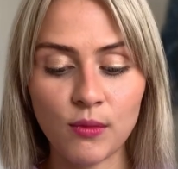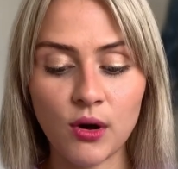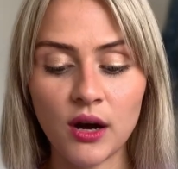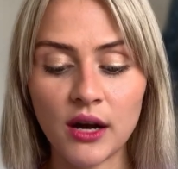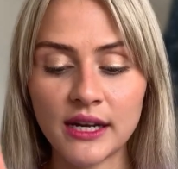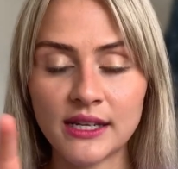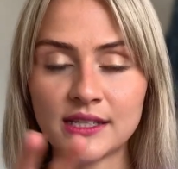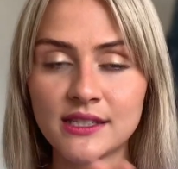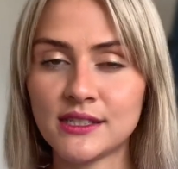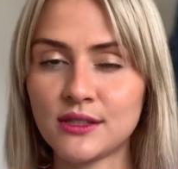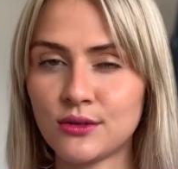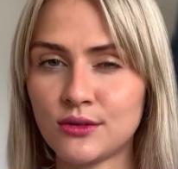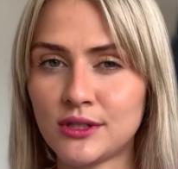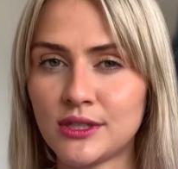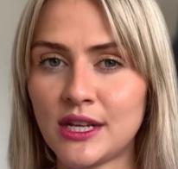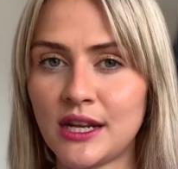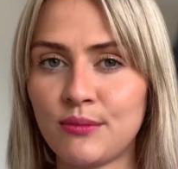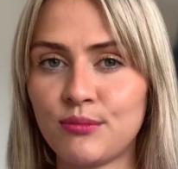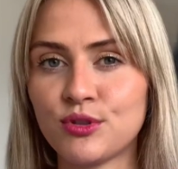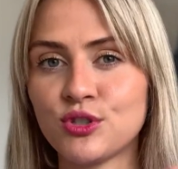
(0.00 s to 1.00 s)
I still
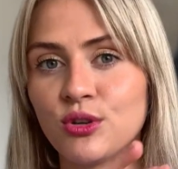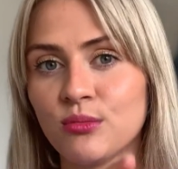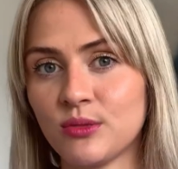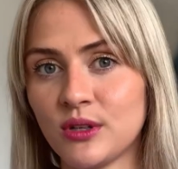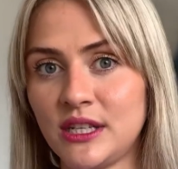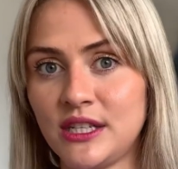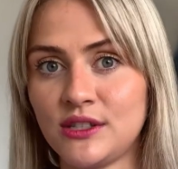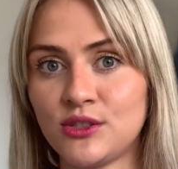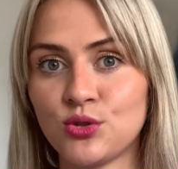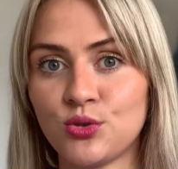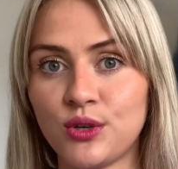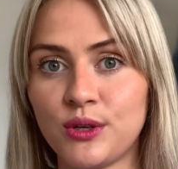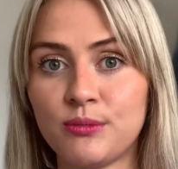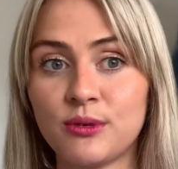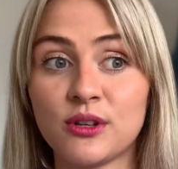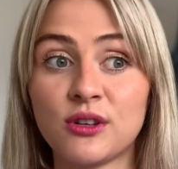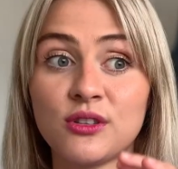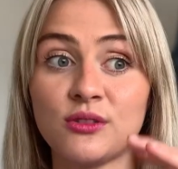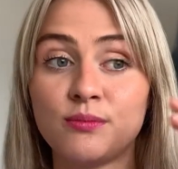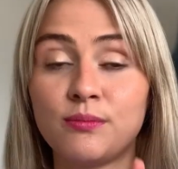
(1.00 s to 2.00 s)
stay predominantly soy
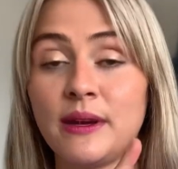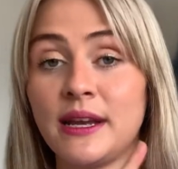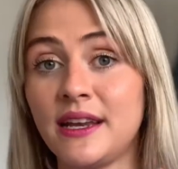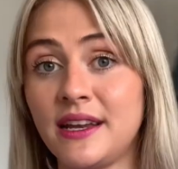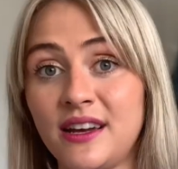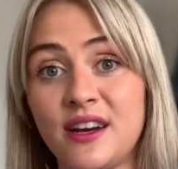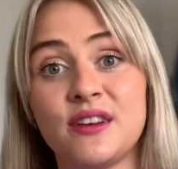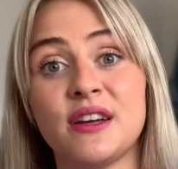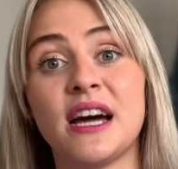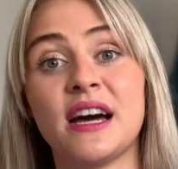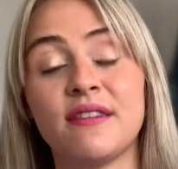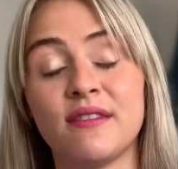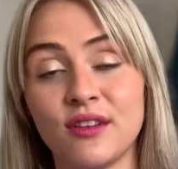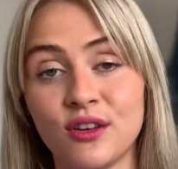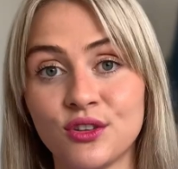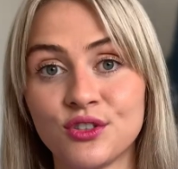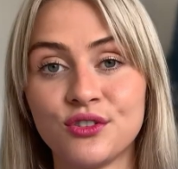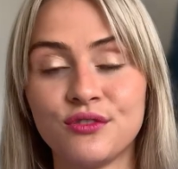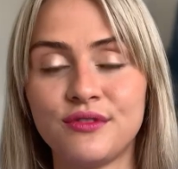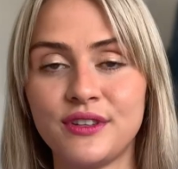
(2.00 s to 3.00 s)
because mainly I have a
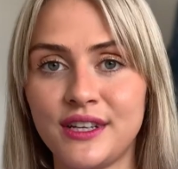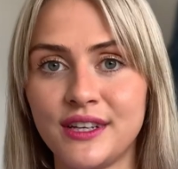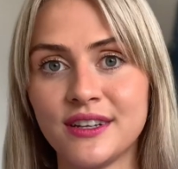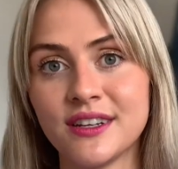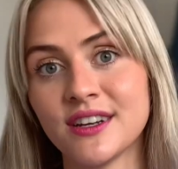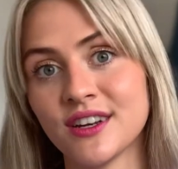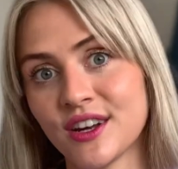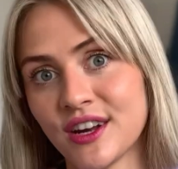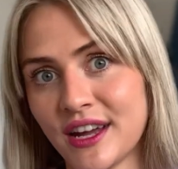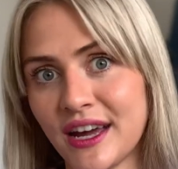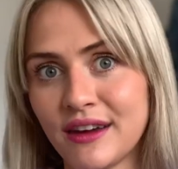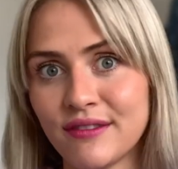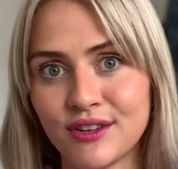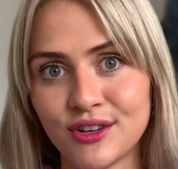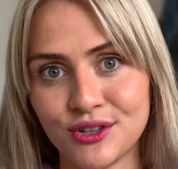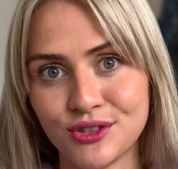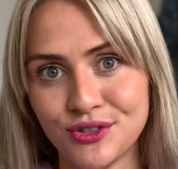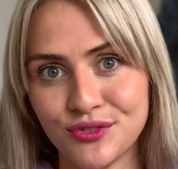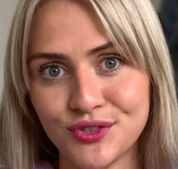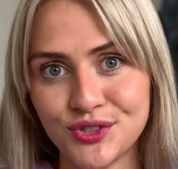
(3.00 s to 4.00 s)
lot of vegan and I have a
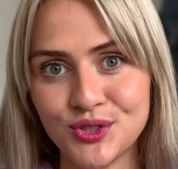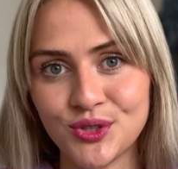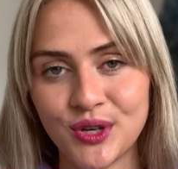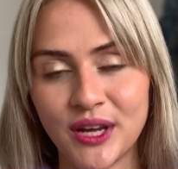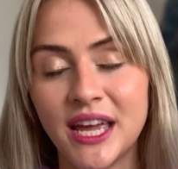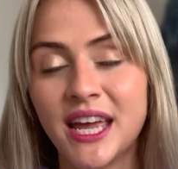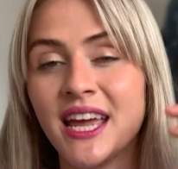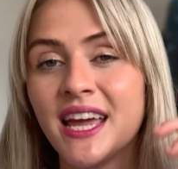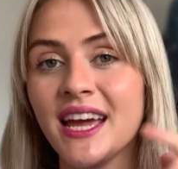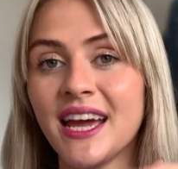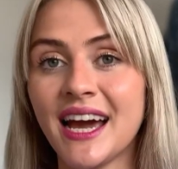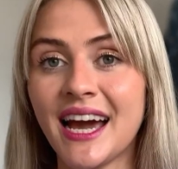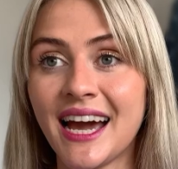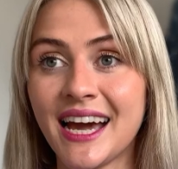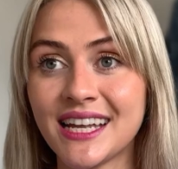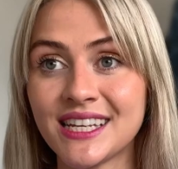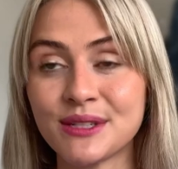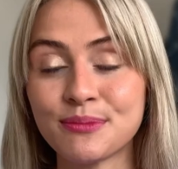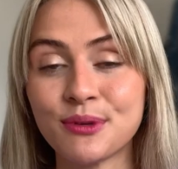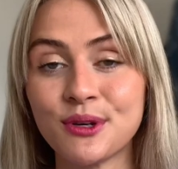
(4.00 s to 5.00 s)
lot of soy.
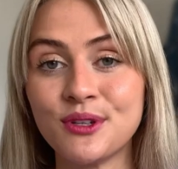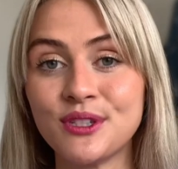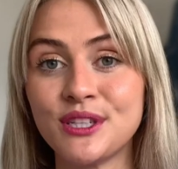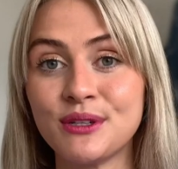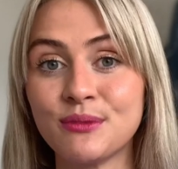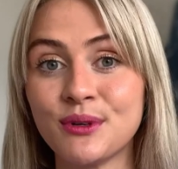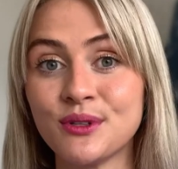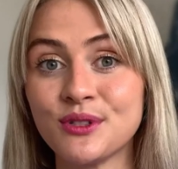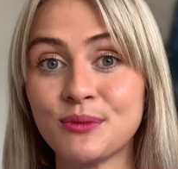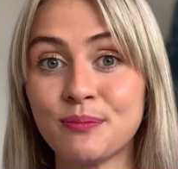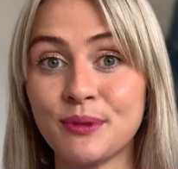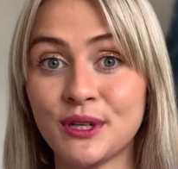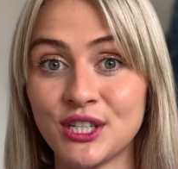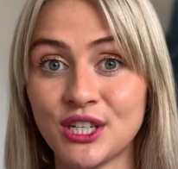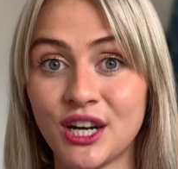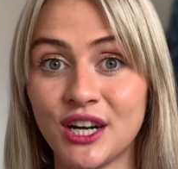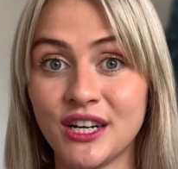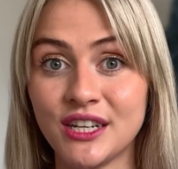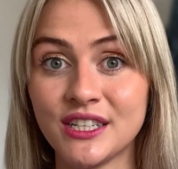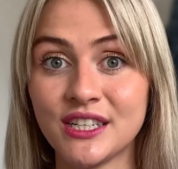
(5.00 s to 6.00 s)
And Protein World's
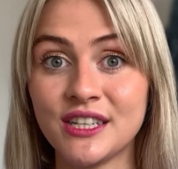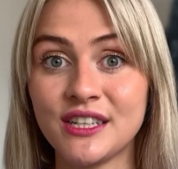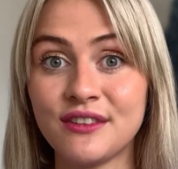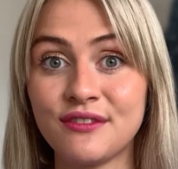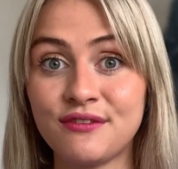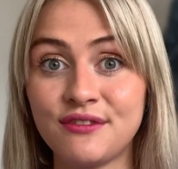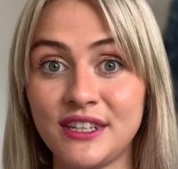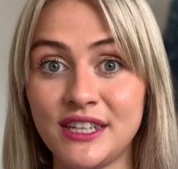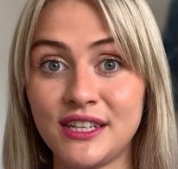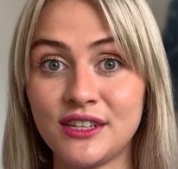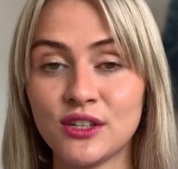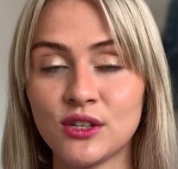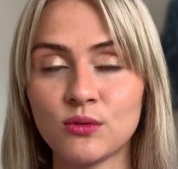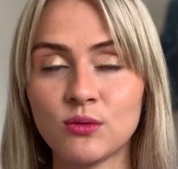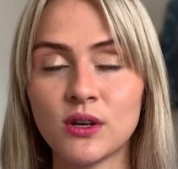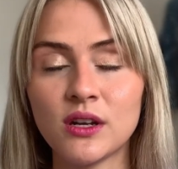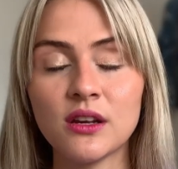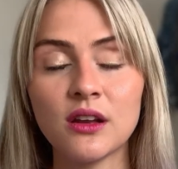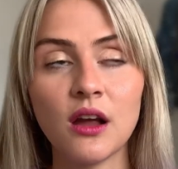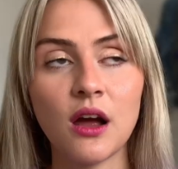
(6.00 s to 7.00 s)
banana vegan
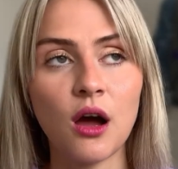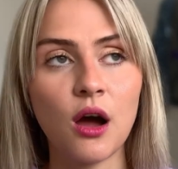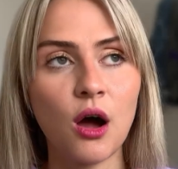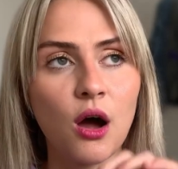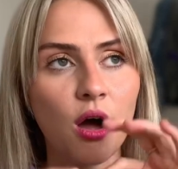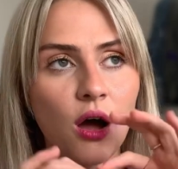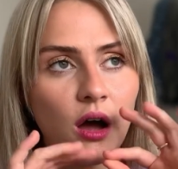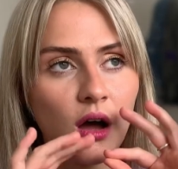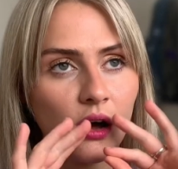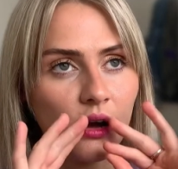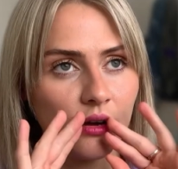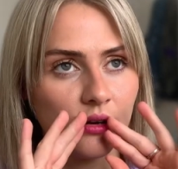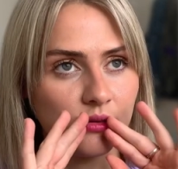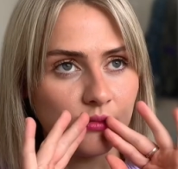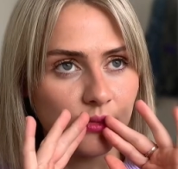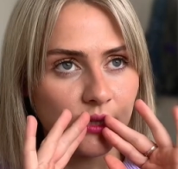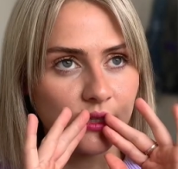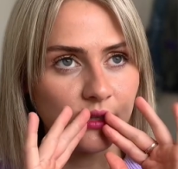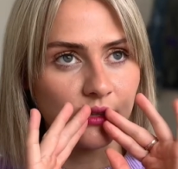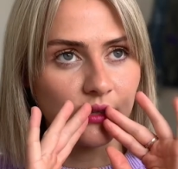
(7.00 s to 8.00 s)
one, oh
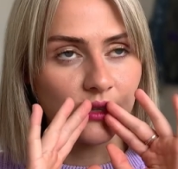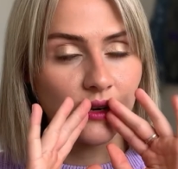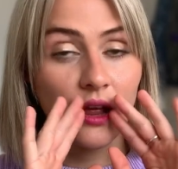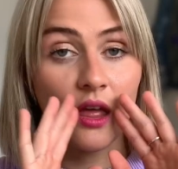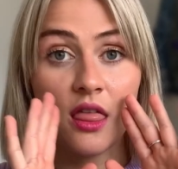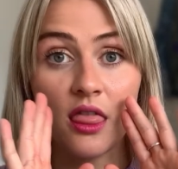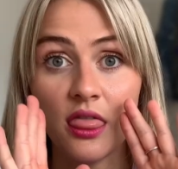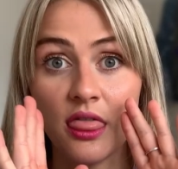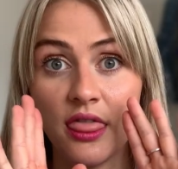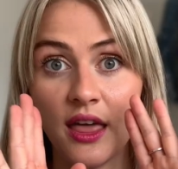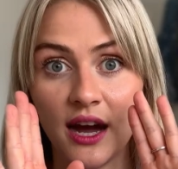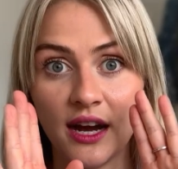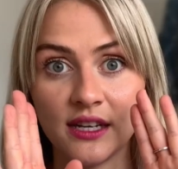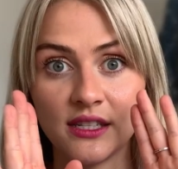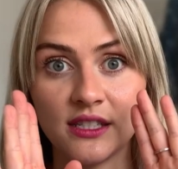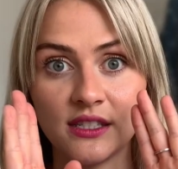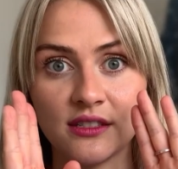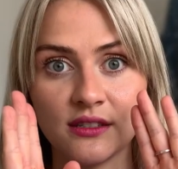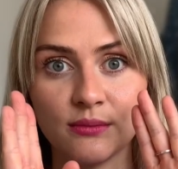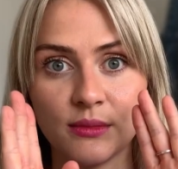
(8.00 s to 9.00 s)
my god, that
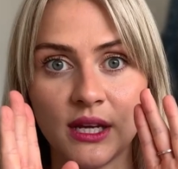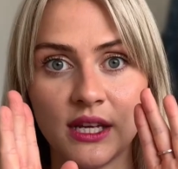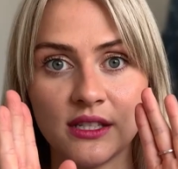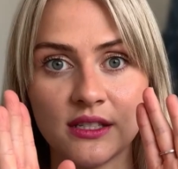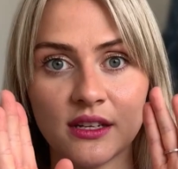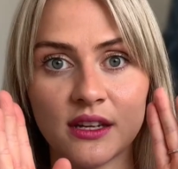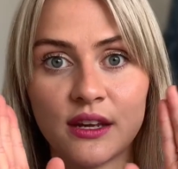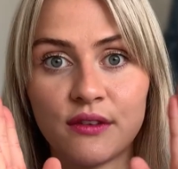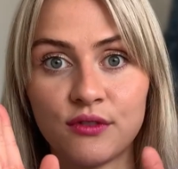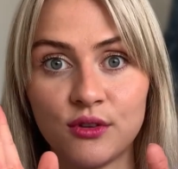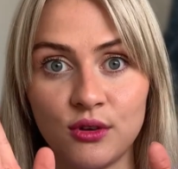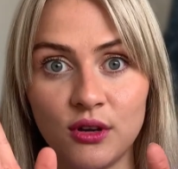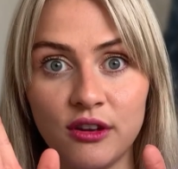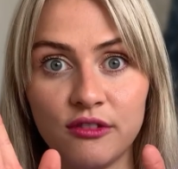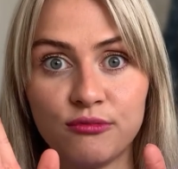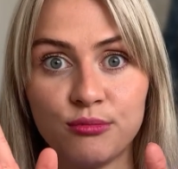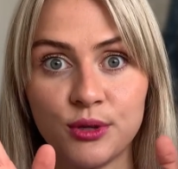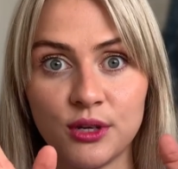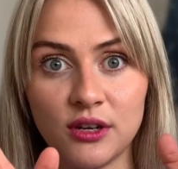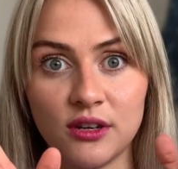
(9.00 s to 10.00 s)
is amazing if you
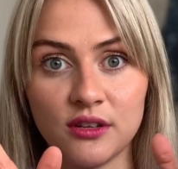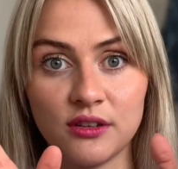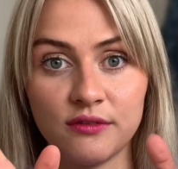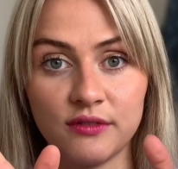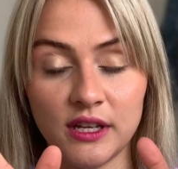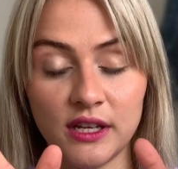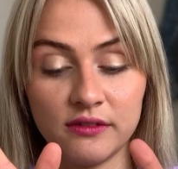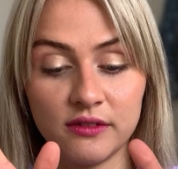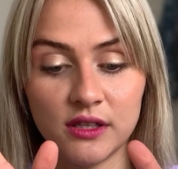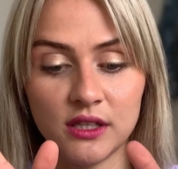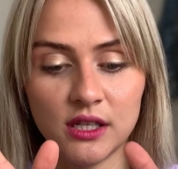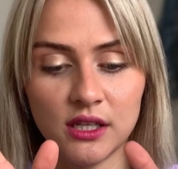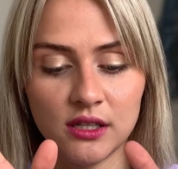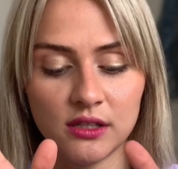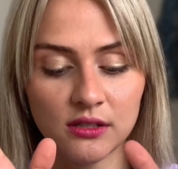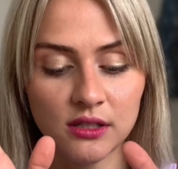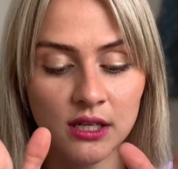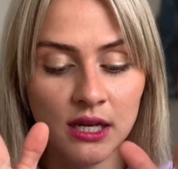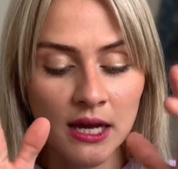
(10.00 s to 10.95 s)
love banana flavoured things.